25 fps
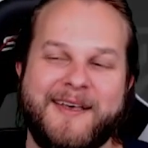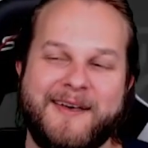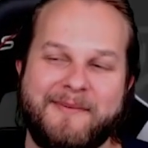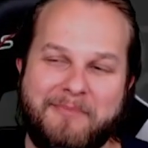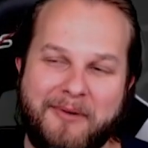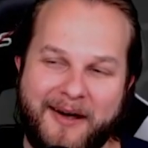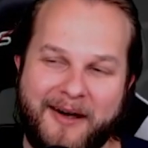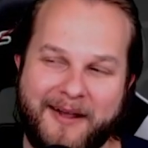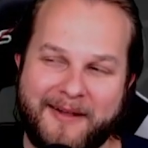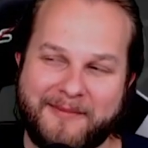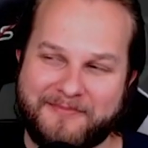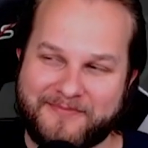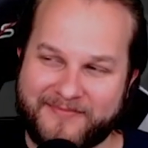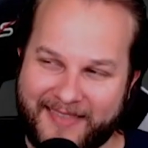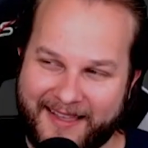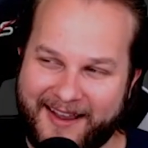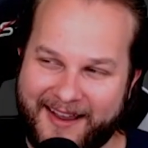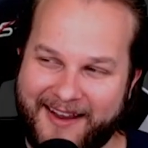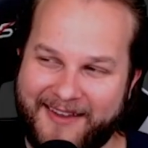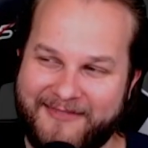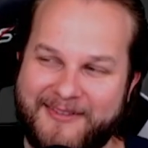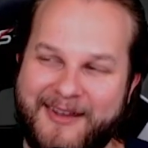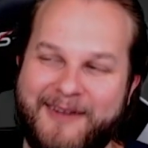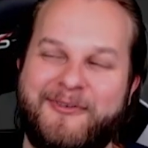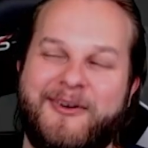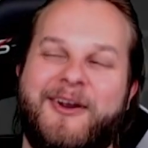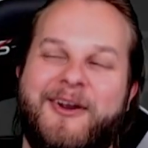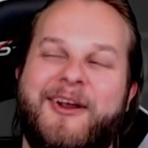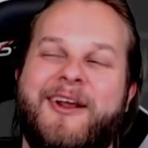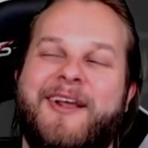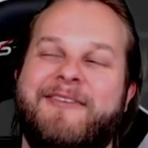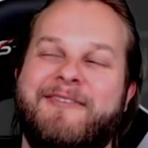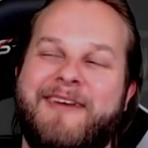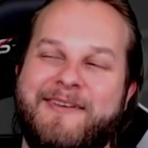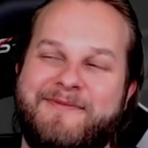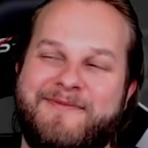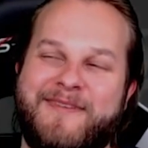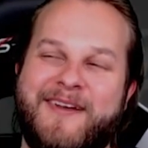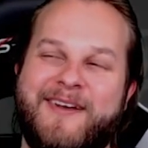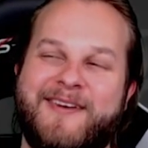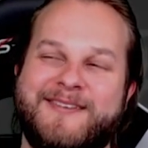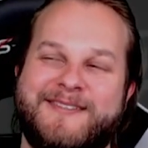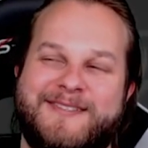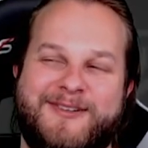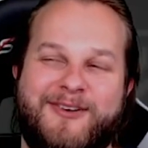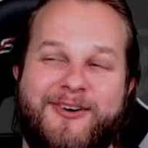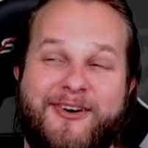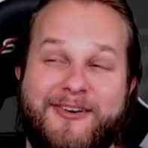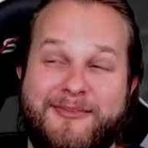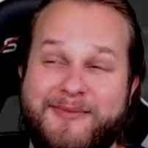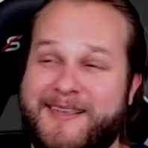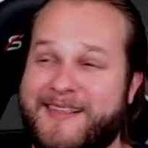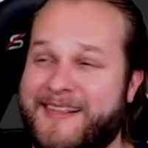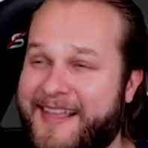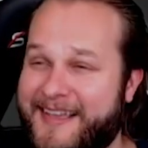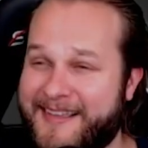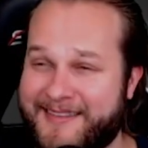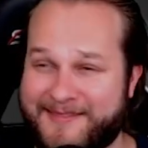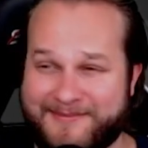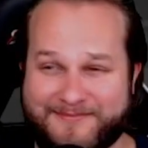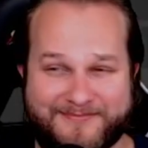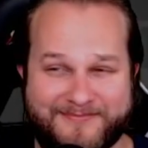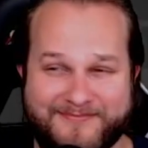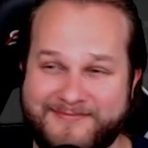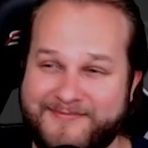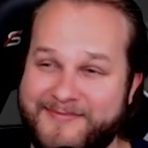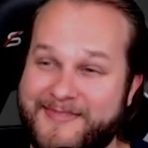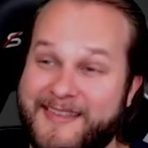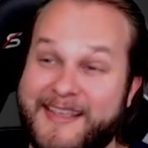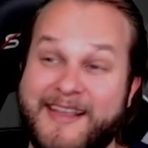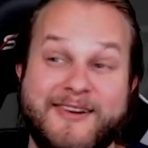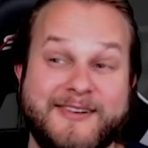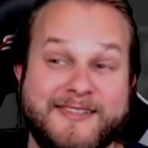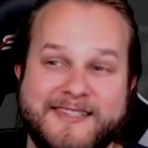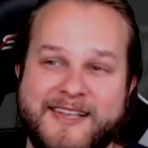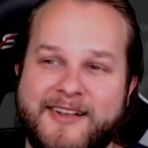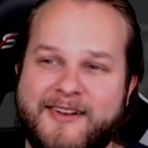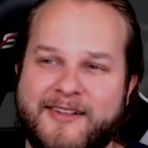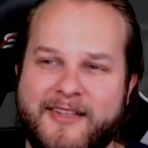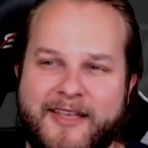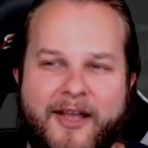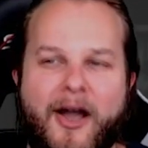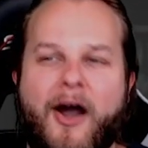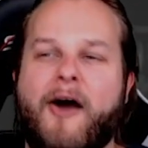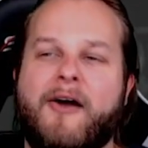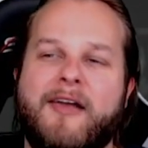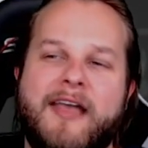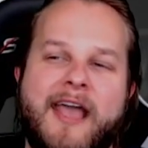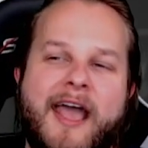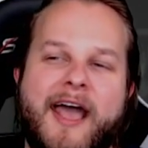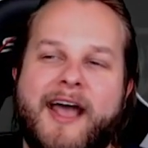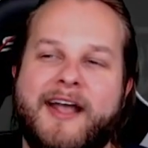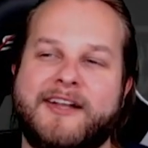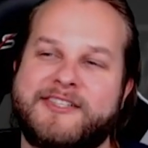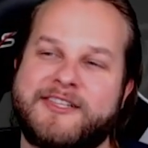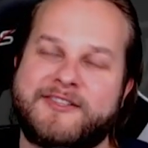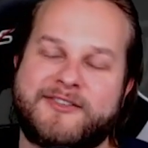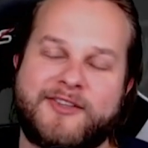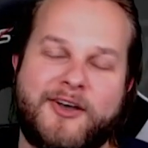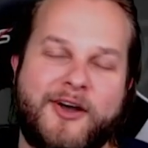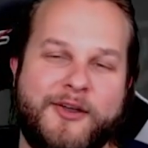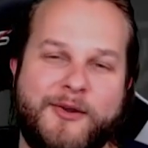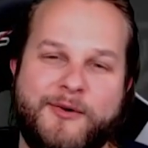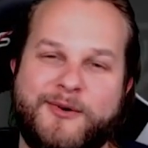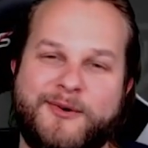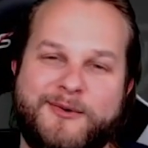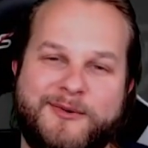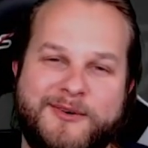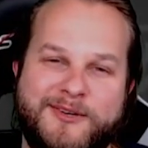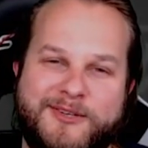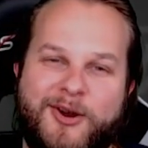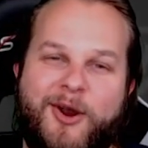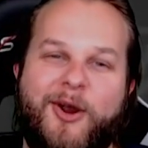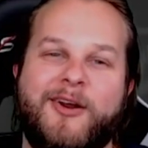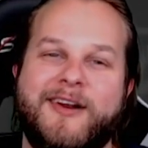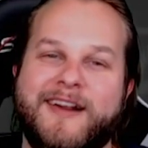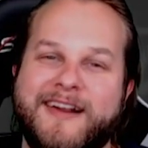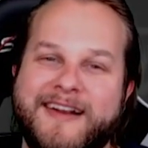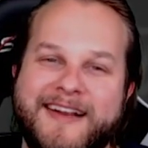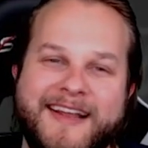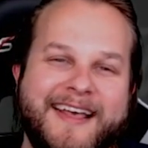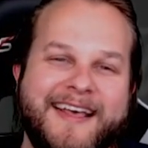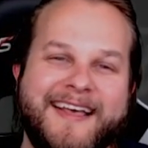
But I remember my parents told me, like, years later, like, oh, yeah, she thought you were retarded.